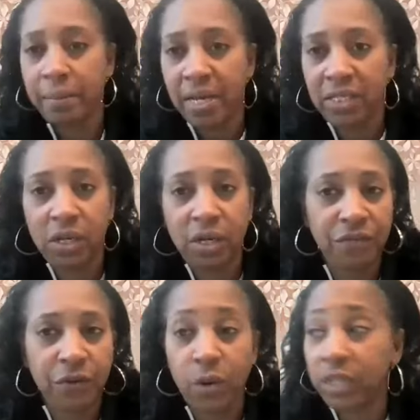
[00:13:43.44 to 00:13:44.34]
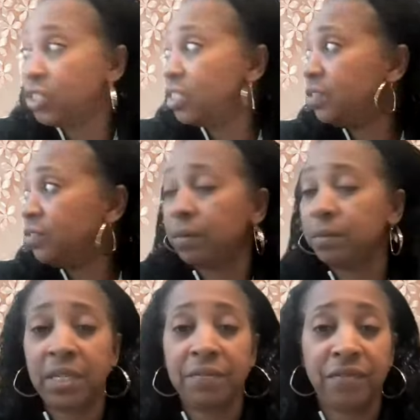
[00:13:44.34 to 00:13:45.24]
I took a few questions from
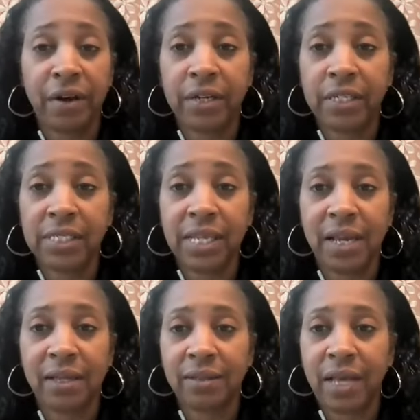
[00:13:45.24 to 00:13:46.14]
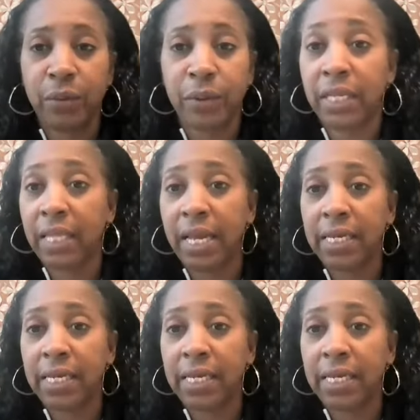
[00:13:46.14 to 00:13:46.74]
Tim Ferriss that I really liked.